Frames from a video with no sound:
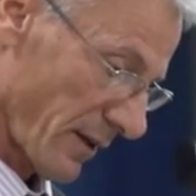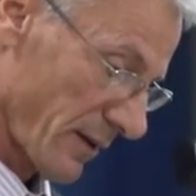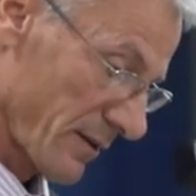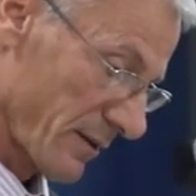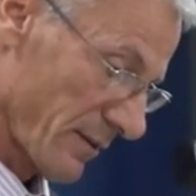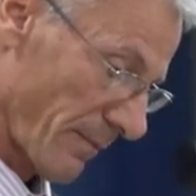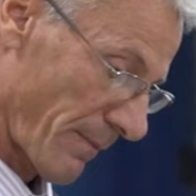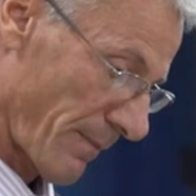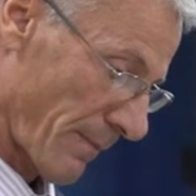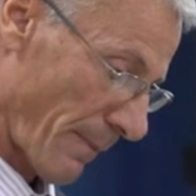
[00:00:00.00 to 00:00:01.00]

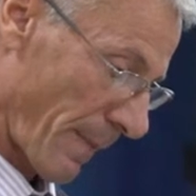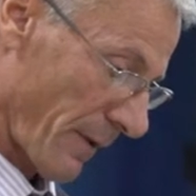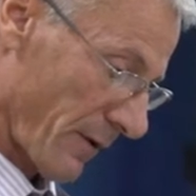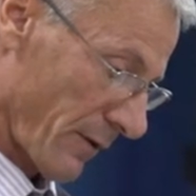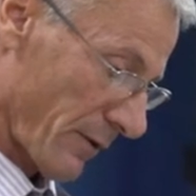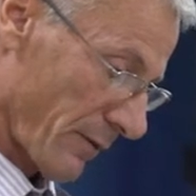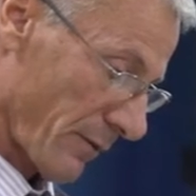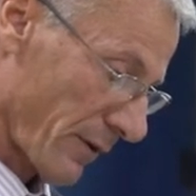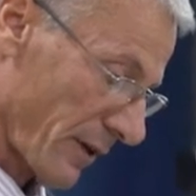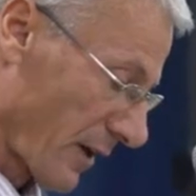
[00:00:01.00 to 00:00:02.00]
and
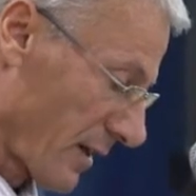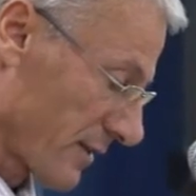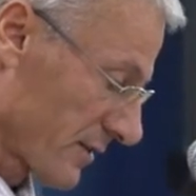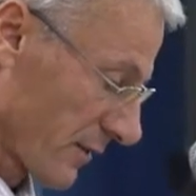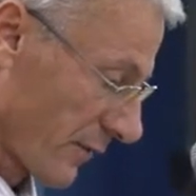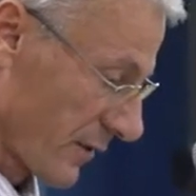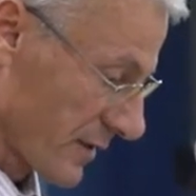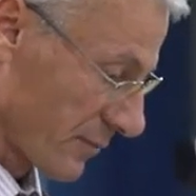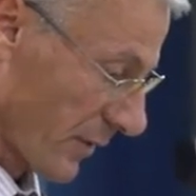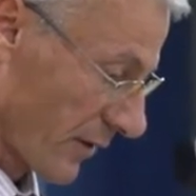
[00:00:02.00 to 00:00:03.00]
the rights of
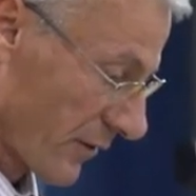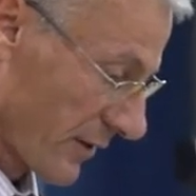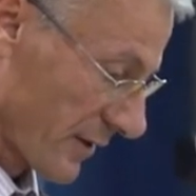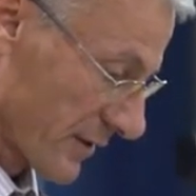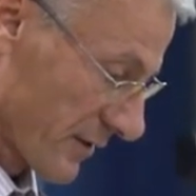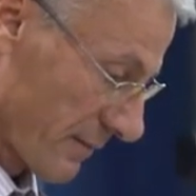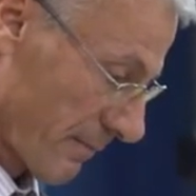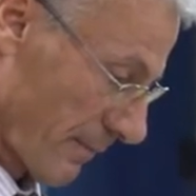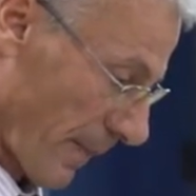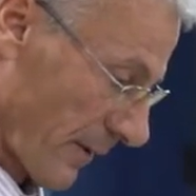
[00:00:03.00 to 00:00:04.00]
these minorities.
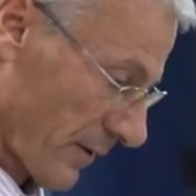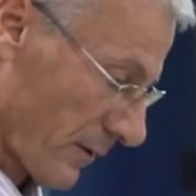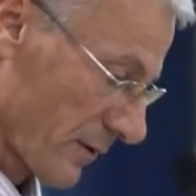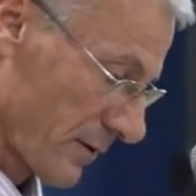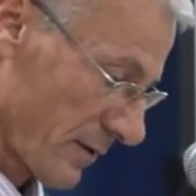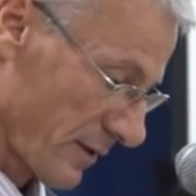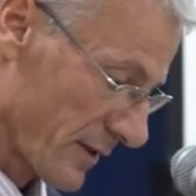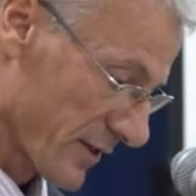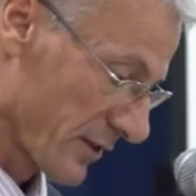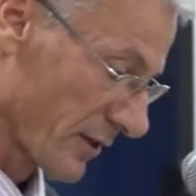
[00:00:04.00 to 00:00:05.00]
The
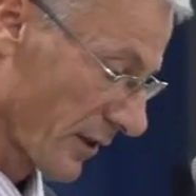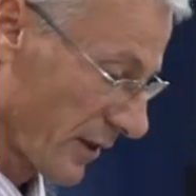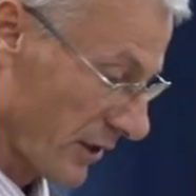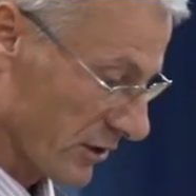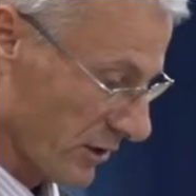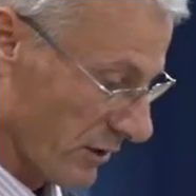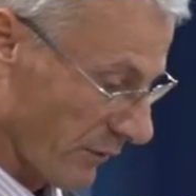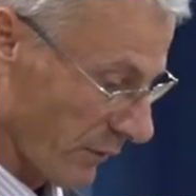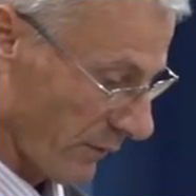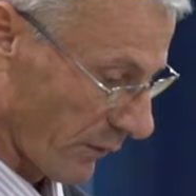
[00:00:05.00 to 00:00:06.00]
disintegration
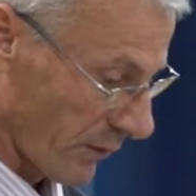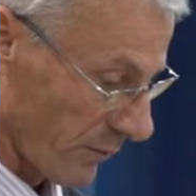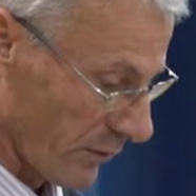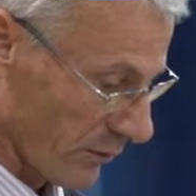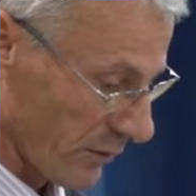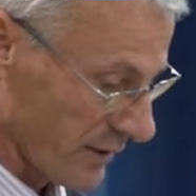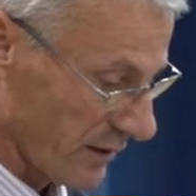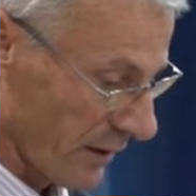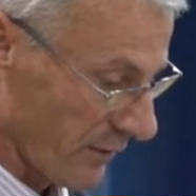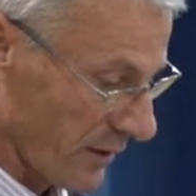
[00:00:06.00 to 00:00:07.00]
of the former
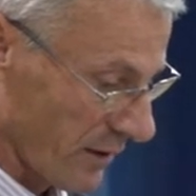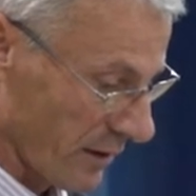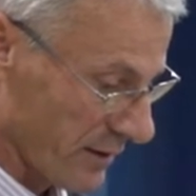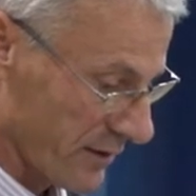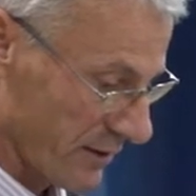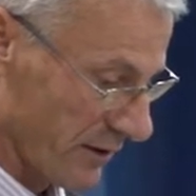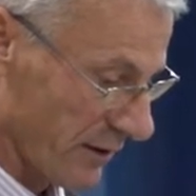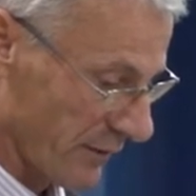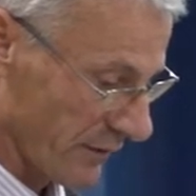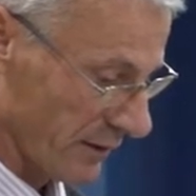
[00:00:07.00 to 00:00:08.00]
Yugoslavia has
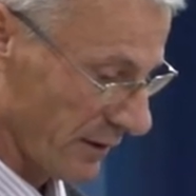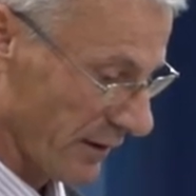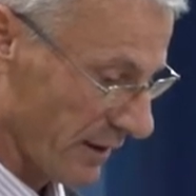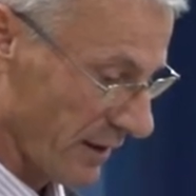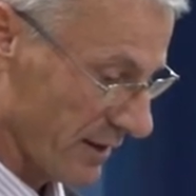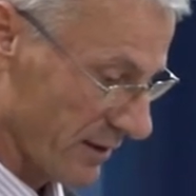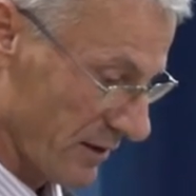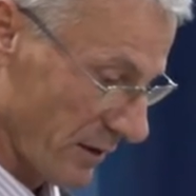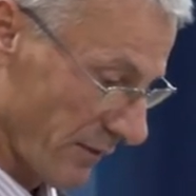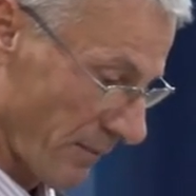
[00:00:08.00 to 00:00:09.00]
left a
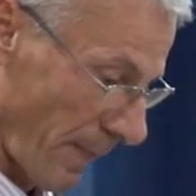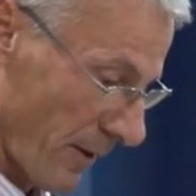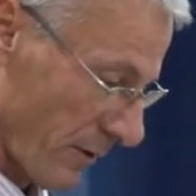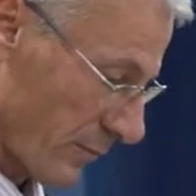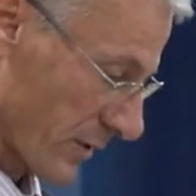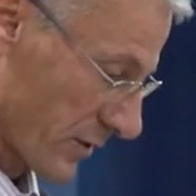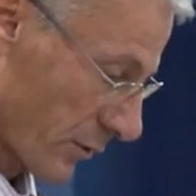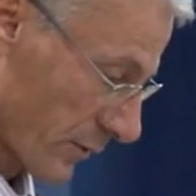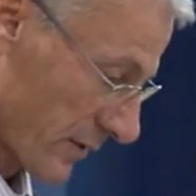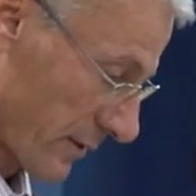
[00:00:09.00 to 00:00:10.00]
legacy of
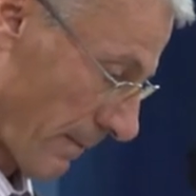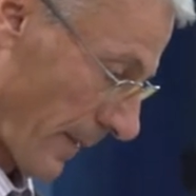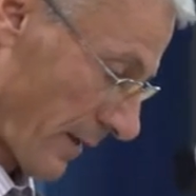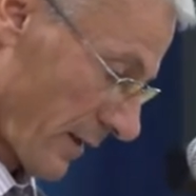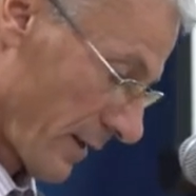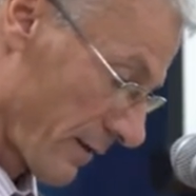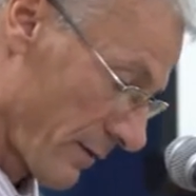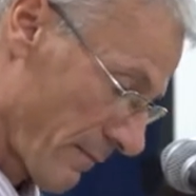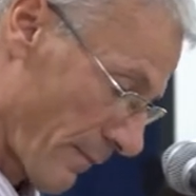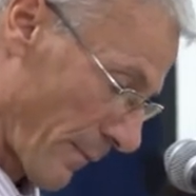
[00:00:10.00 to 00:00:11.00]
mistrust
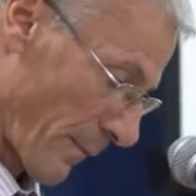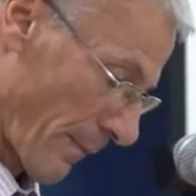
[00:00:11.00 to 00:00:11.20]
in